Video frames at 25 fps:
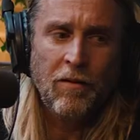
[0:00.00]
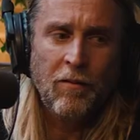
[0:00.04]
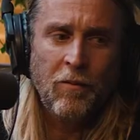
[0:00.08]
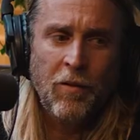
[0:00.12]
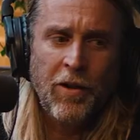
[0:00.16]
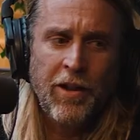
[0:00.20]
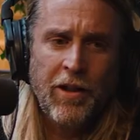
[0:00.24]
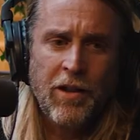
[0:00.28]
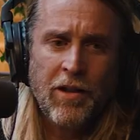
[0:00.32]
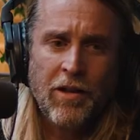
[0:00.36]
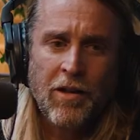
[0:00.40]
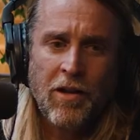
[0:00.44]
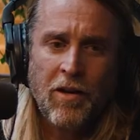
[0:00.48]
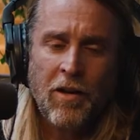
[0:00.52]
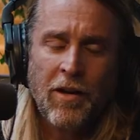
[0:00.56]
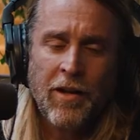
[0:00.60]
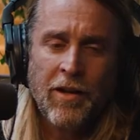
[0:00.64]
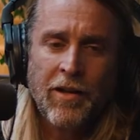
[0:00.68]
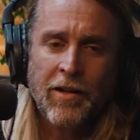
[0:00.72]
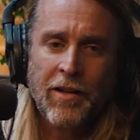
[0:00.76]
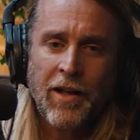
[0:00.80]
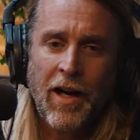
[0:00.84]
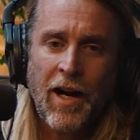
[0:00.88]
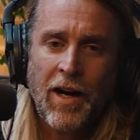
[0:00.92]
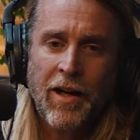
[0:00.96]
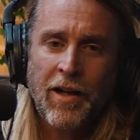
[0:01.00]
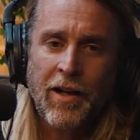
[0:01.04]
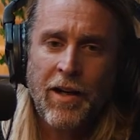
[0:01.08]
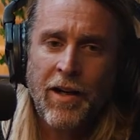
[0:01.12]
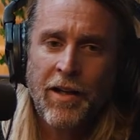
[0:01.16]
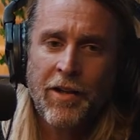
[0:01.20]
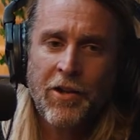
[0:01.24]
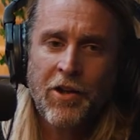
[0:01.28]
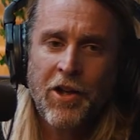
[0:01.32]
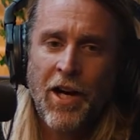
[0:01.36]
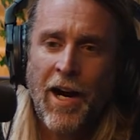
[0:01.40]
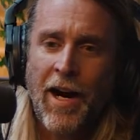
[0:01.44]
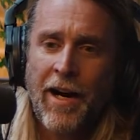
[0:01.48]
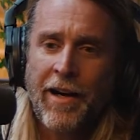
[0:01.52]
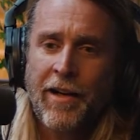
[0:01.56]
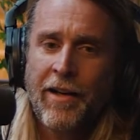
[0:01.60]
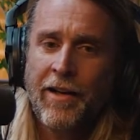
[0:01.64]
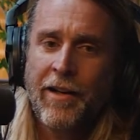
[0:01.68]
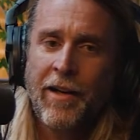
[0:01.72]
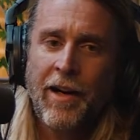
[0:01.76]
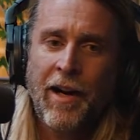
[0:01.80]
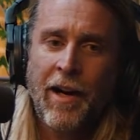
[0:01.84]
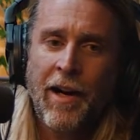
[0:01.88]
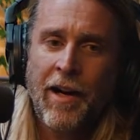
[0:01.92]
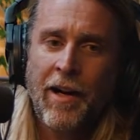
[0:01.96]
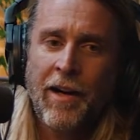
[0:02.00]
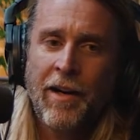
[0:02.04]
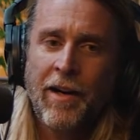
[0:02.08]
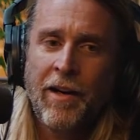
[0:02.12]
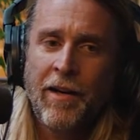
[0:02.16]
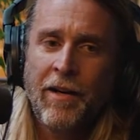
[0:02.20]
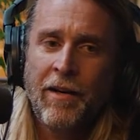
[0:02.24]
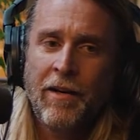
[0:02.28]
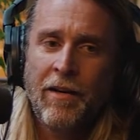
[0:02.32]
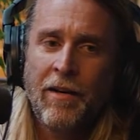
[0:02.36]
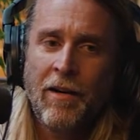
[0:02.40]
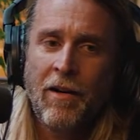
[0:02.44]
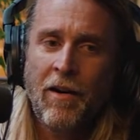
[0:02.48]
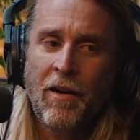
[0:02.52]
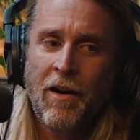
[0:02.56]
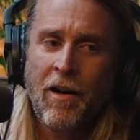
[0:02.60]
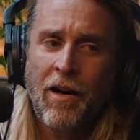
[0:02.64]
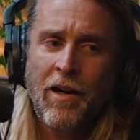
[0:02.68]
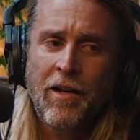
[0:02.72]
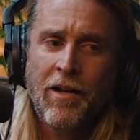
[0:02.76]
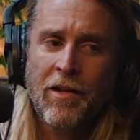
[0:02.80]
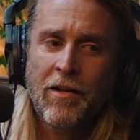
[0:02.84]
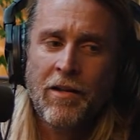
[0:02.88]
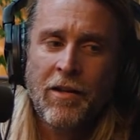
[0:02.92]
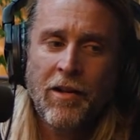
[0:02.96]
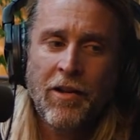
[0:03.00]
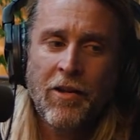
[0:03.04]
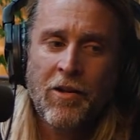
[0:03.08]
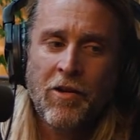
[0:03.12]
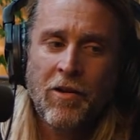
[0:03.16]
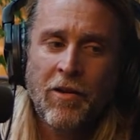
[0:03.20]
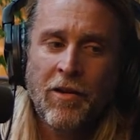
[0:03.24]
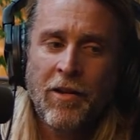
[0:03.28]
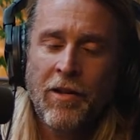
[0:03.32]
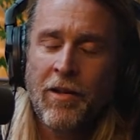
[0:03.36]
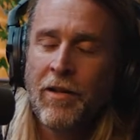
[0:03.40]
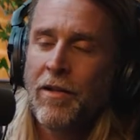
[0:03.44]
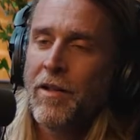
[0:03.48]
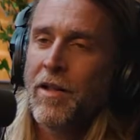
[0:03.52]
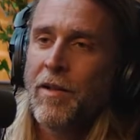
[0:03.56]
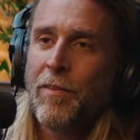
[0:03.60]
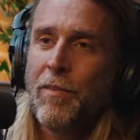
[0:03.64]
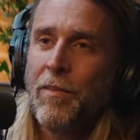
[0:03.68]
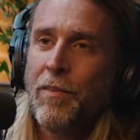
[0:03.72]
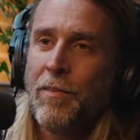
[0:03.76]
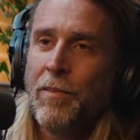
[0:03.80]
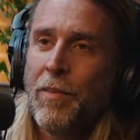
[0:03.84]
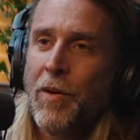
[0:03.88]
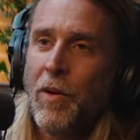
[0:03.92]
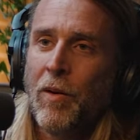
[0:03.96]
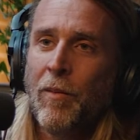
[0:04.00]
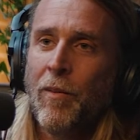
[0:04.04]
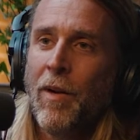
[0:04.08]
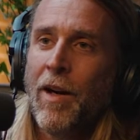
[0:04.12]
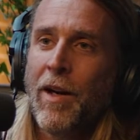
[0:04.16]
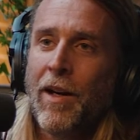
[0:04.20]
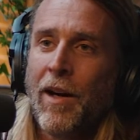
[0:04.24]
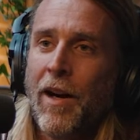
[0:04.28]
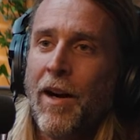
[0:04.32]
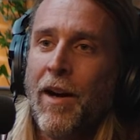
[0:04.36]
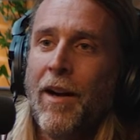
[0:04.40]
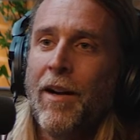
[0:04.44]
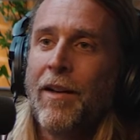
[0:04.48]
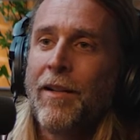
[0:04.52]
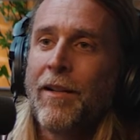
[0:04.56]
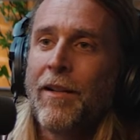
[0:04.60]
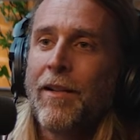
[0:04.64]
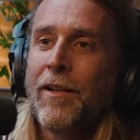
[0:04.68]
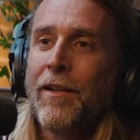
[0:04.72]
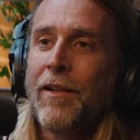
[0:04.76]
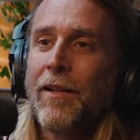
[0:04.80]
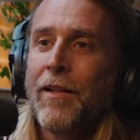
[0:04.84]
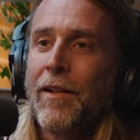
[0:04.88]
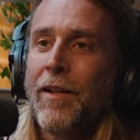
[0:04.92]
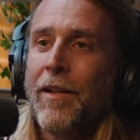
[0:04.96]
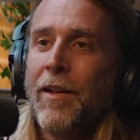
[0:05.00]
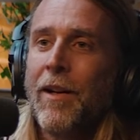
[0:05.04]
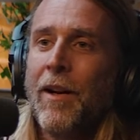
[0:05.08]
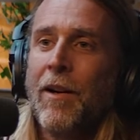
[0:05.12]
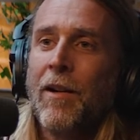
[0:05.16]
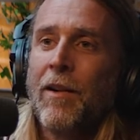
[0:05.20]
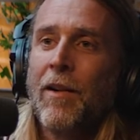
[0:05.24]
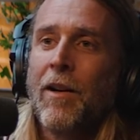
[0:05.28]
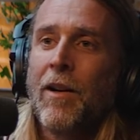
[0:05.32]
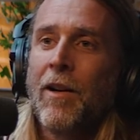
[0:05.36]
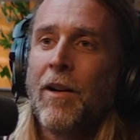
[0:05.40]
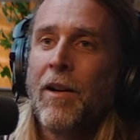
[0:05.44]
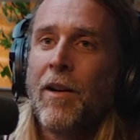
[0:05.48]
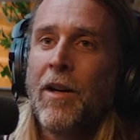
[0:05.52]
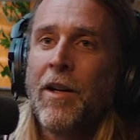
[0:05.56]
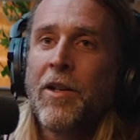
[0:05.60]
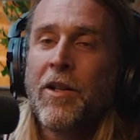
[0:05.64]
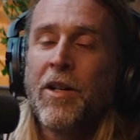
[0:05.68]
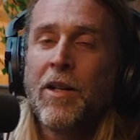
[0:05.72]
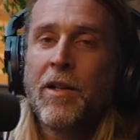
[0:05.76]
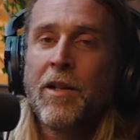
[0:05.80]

We just kind of sat and chatted, and I just literally spilt my guts, you know, like I